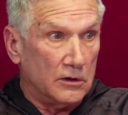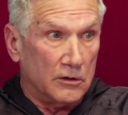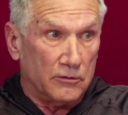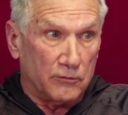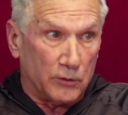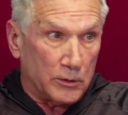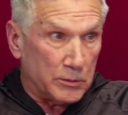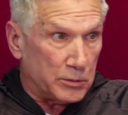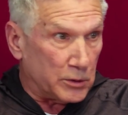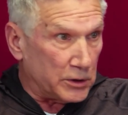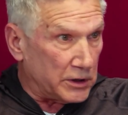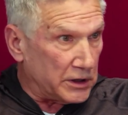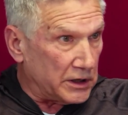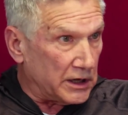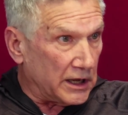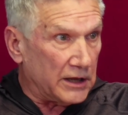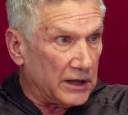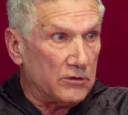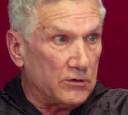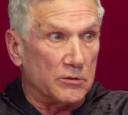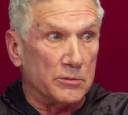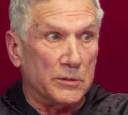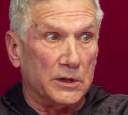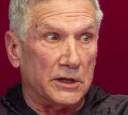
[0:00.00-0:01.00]
If we put in
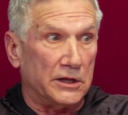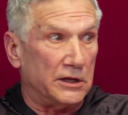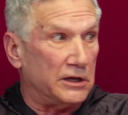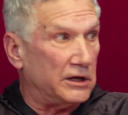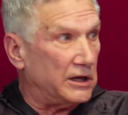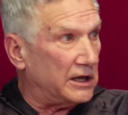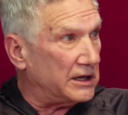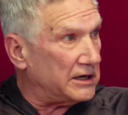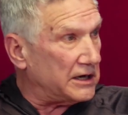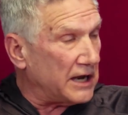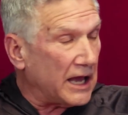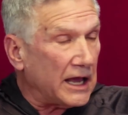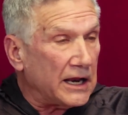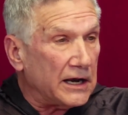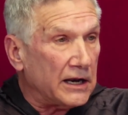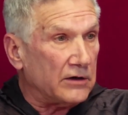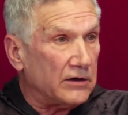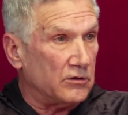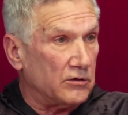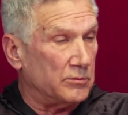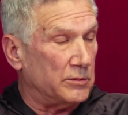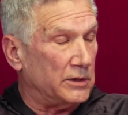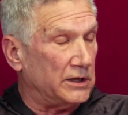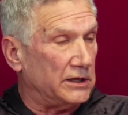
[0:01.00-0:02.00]
100 million, you get
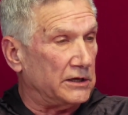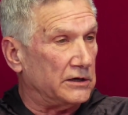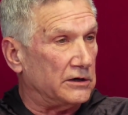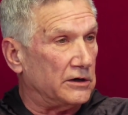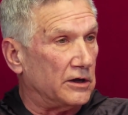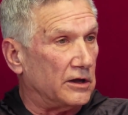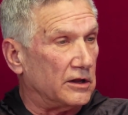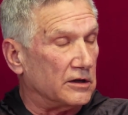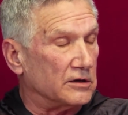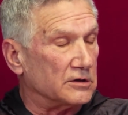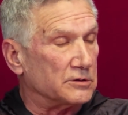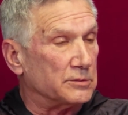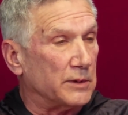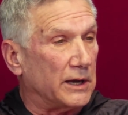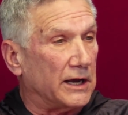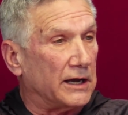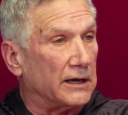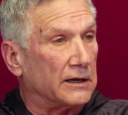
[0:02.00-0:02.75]
$900 million back.